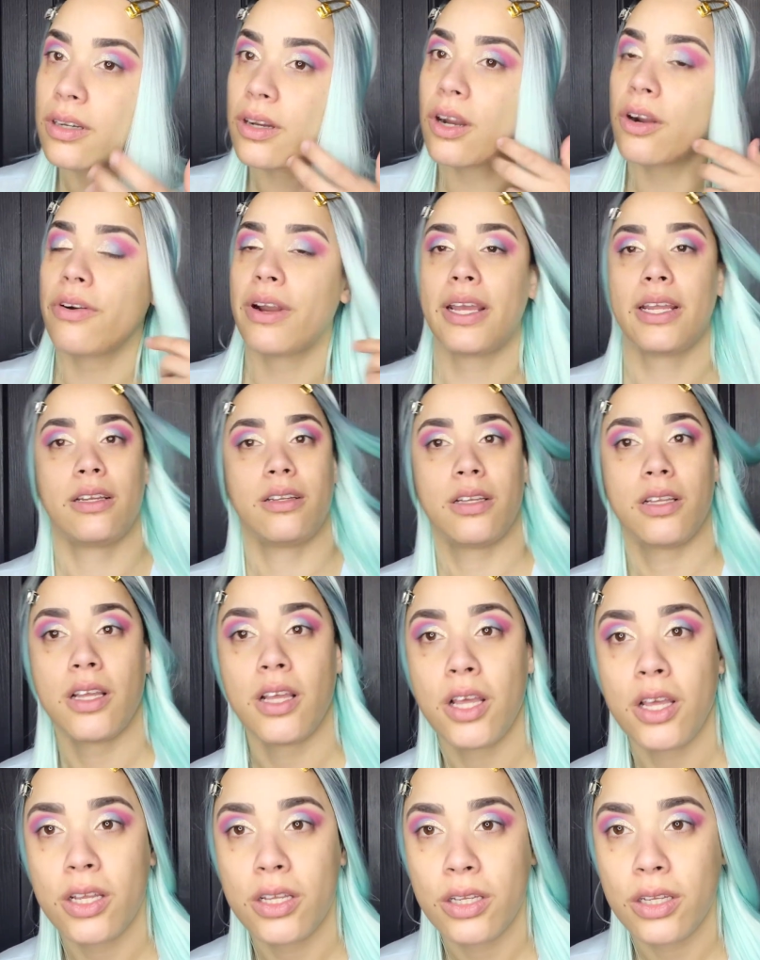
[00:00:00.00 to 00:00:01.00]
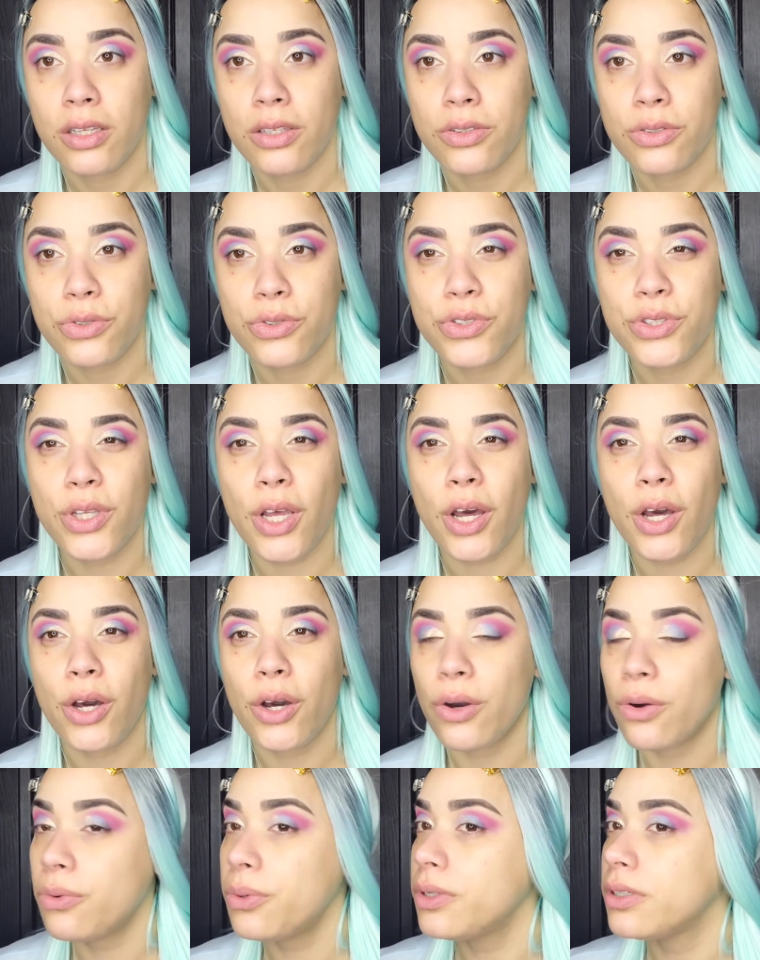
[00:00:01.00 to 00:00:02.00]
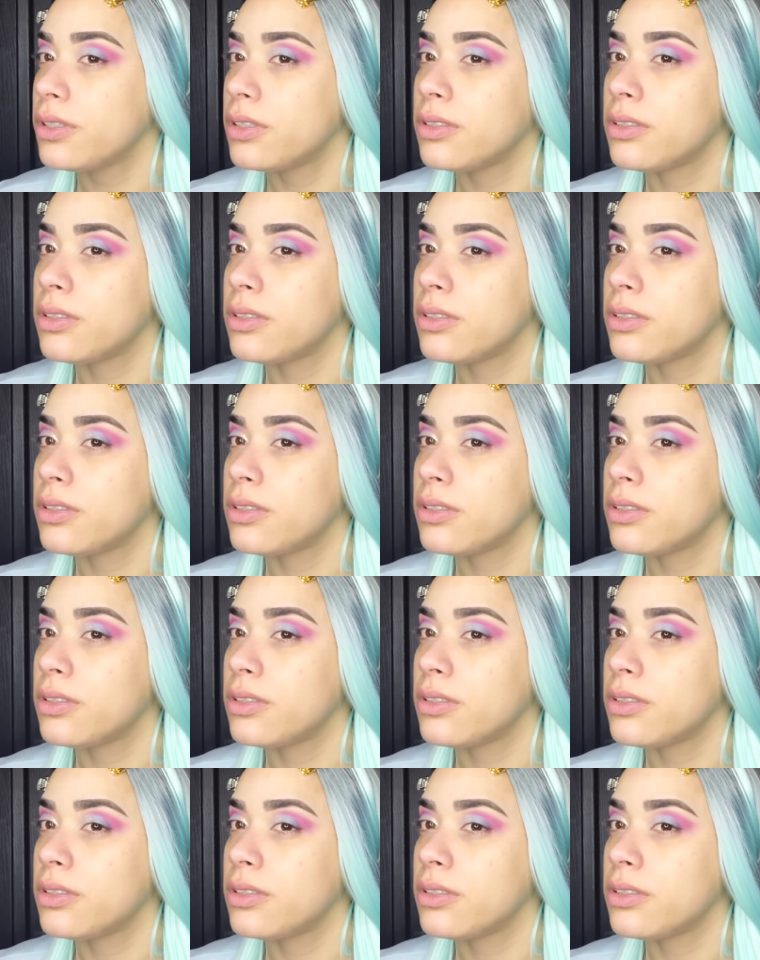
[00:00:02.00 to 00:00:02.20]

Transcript: All right. So